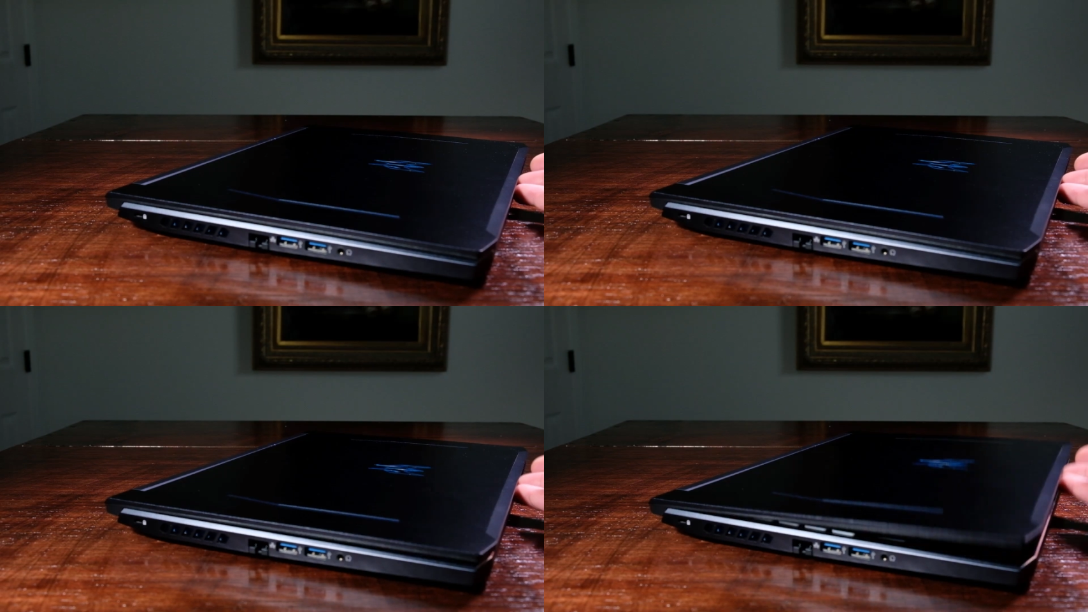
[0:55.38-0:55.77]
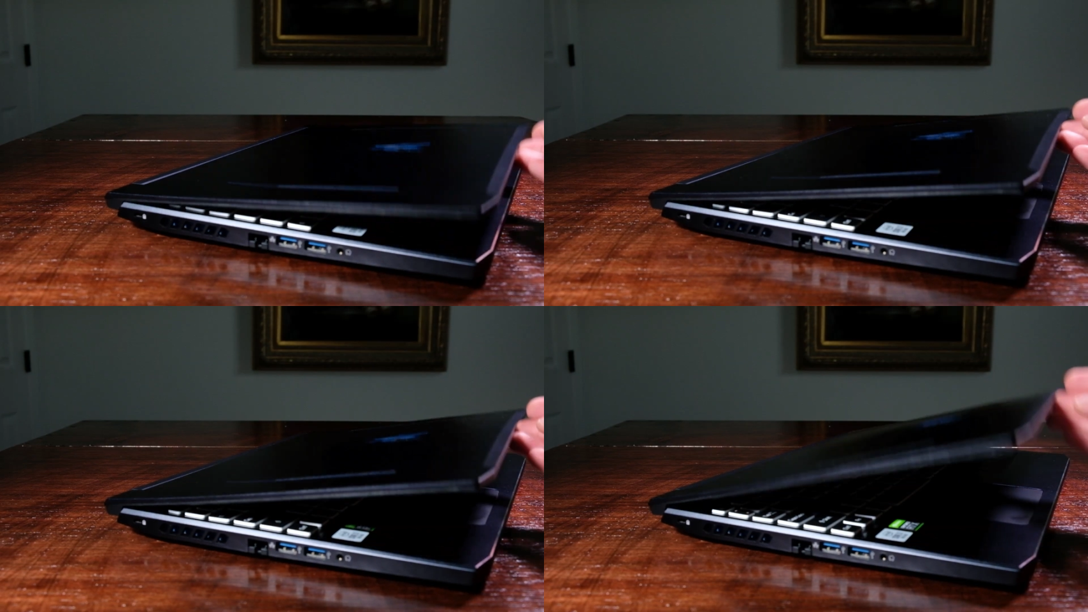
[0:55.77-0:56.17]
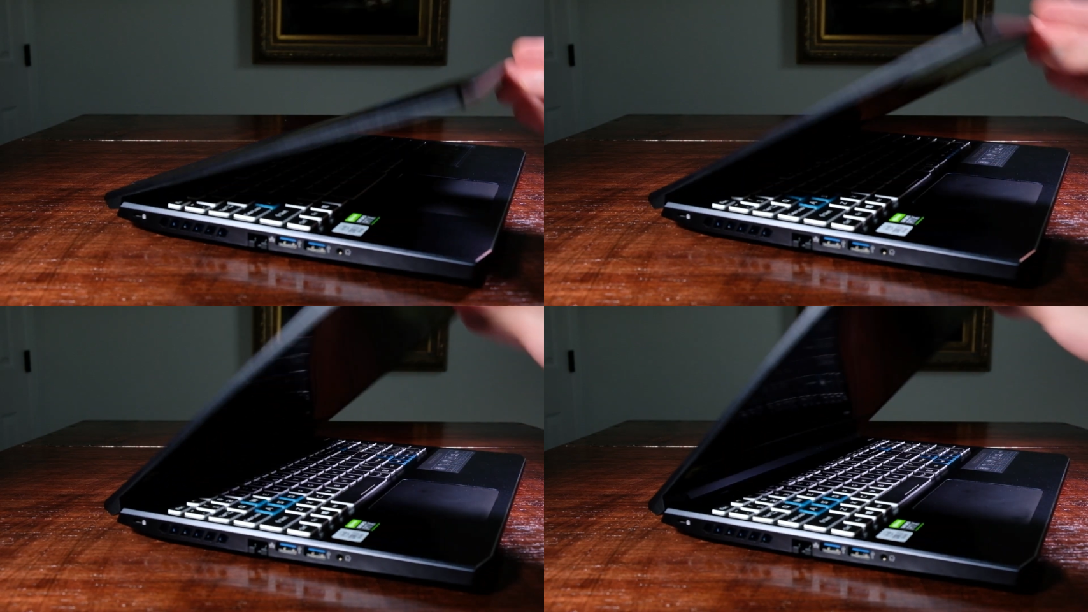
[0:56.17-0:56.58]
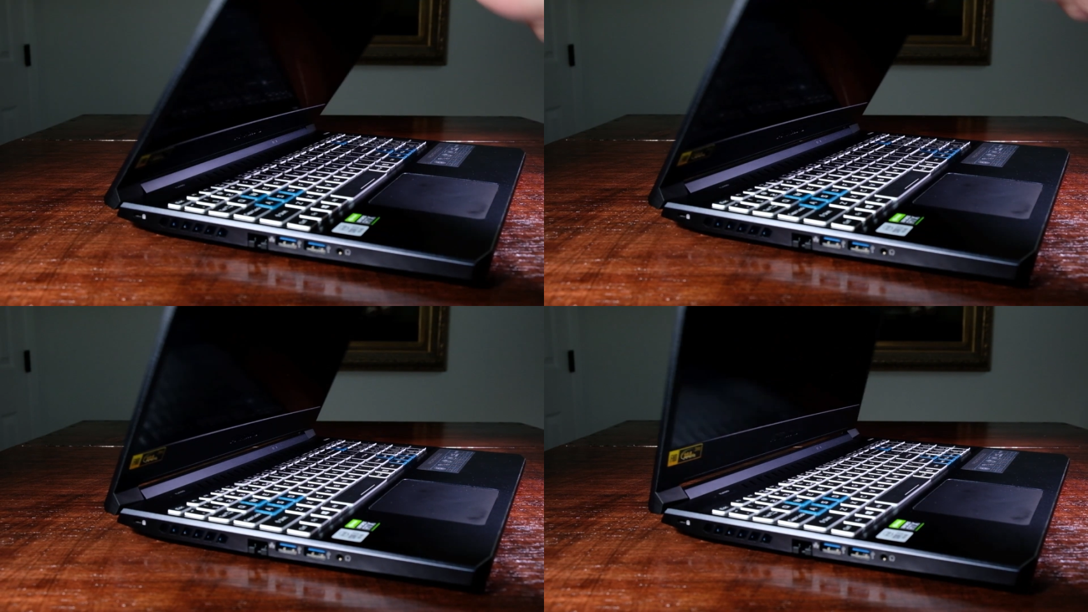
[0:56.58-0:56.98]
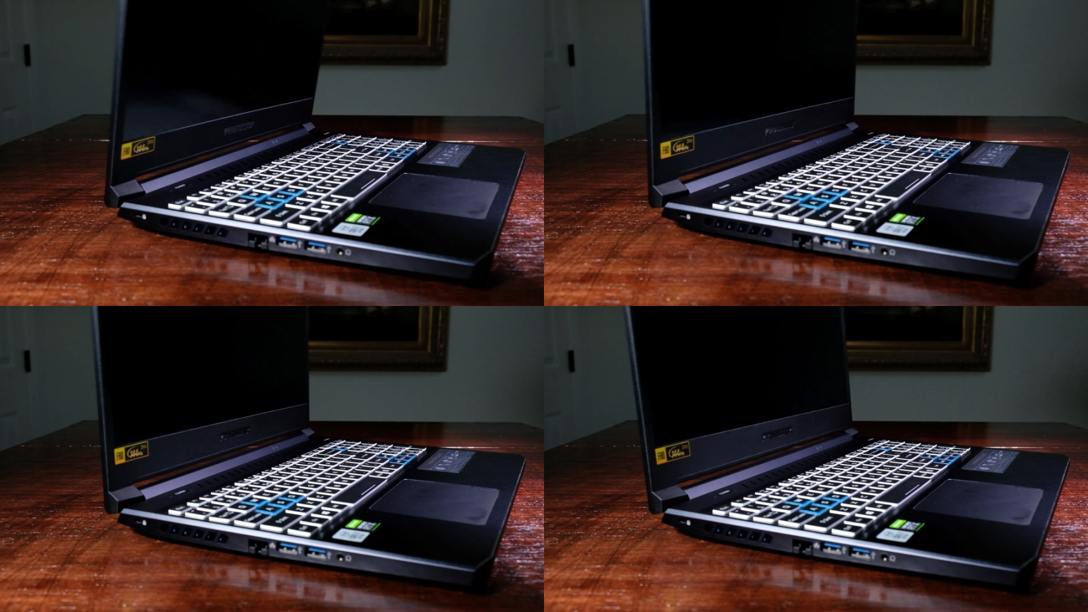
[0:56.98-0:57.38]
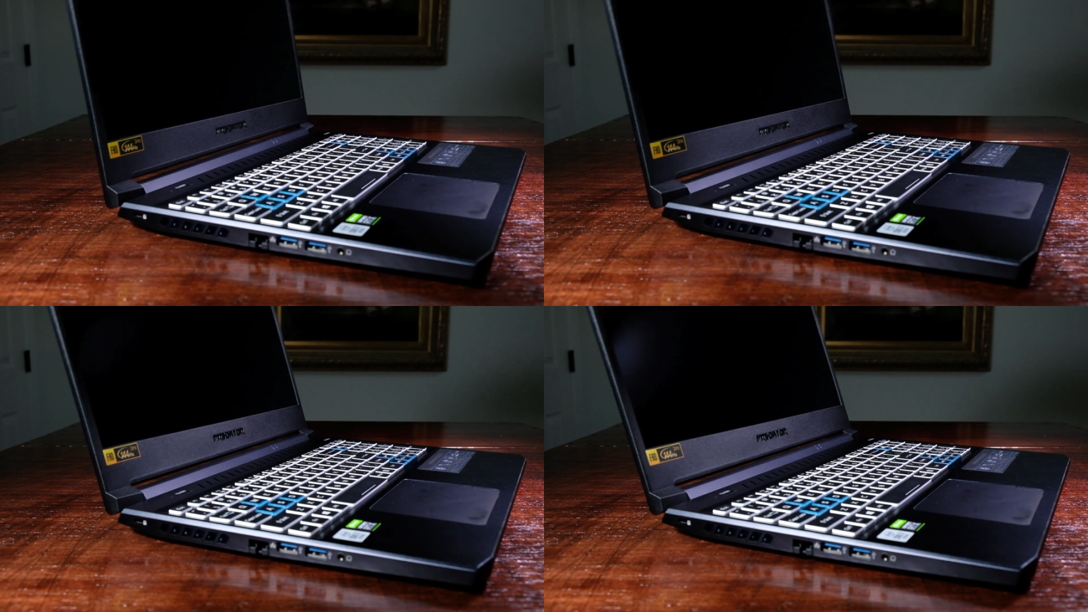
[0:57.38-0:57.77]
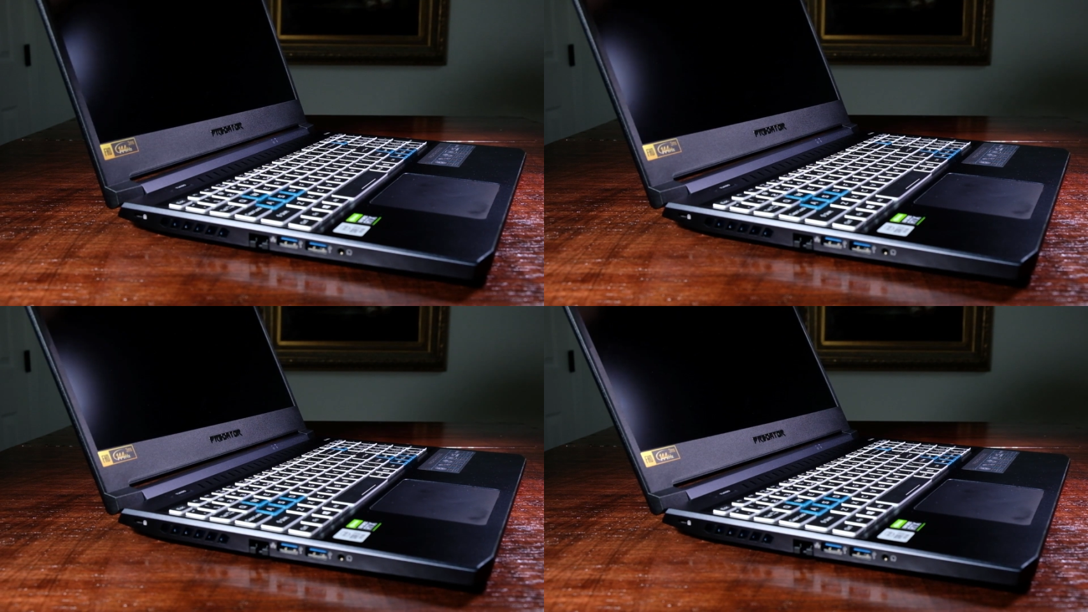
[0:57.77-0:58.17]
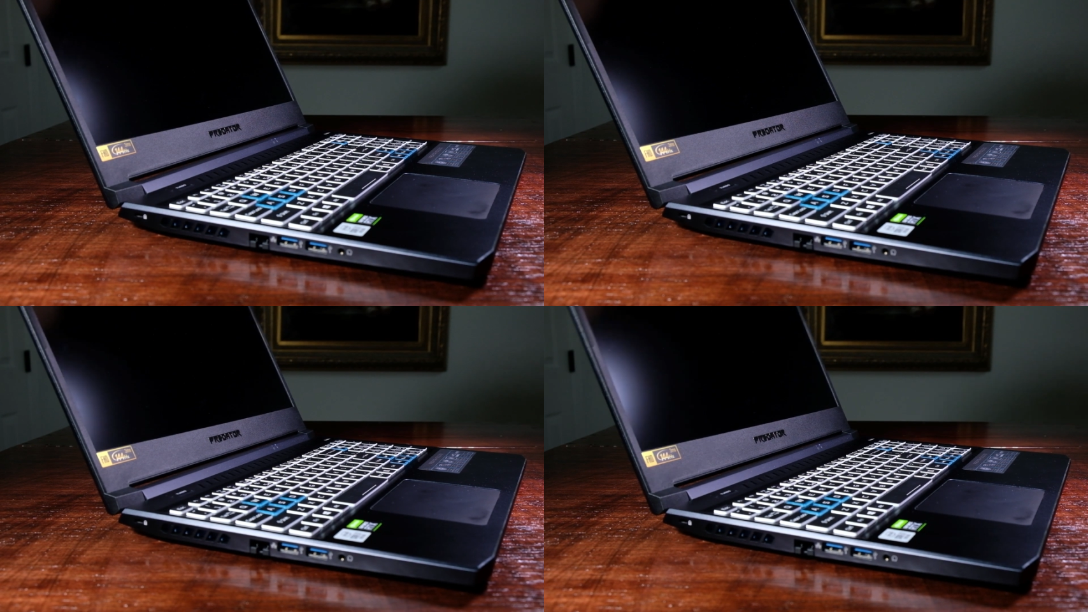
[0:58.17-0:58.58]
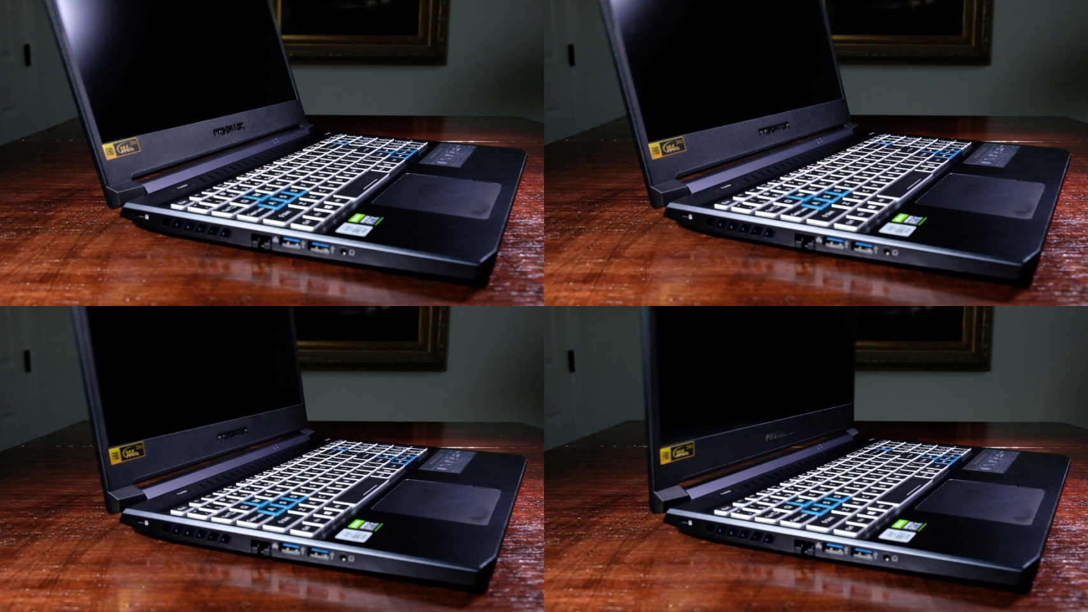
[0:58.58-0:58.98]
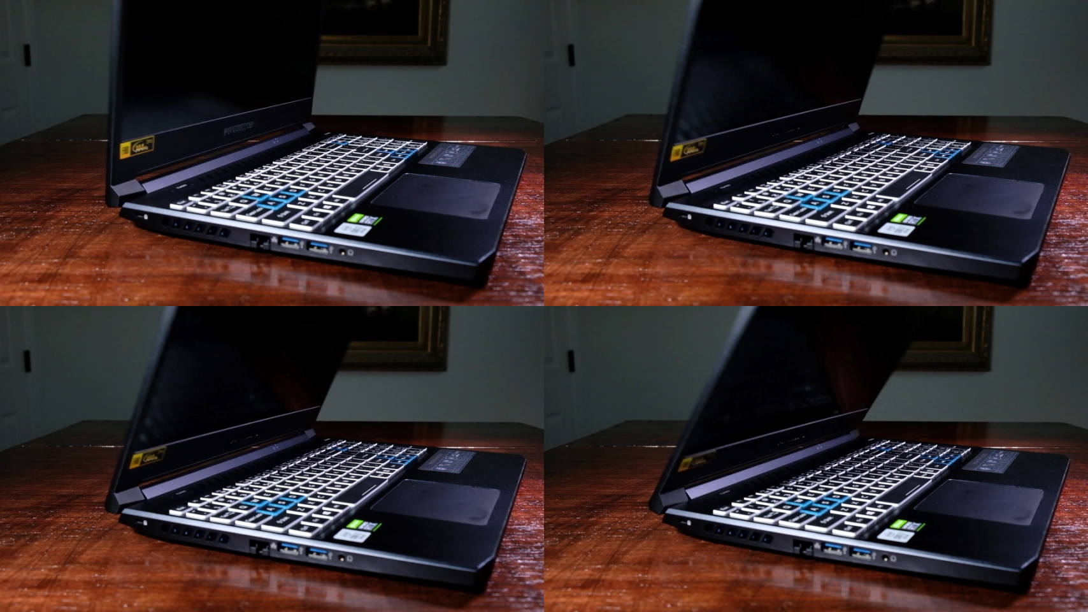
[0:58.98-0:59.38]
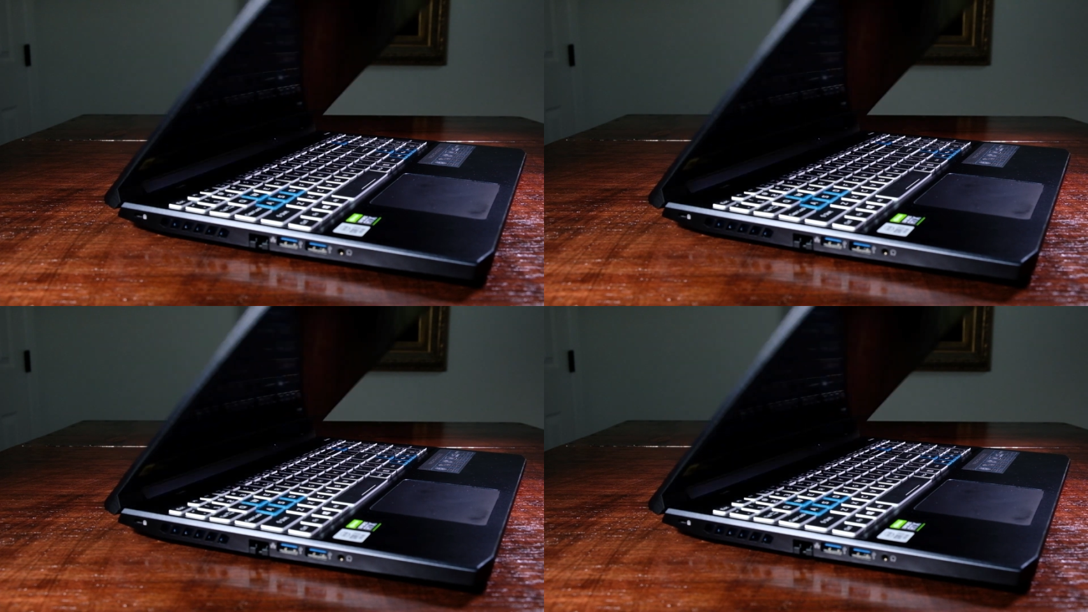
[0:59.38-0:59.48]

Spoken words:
(no speaker visible)